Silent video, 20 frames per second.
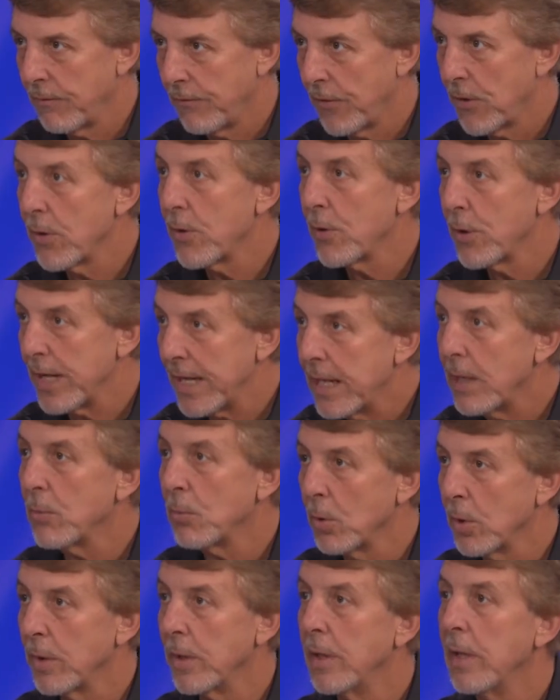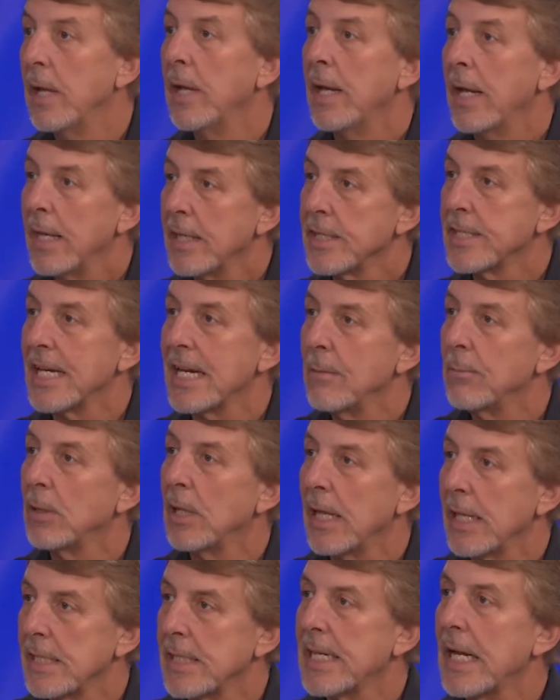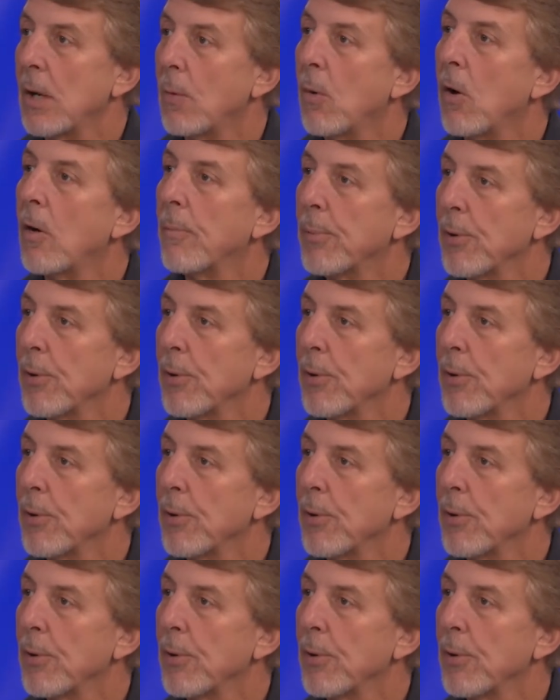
further inward and stabilize that wall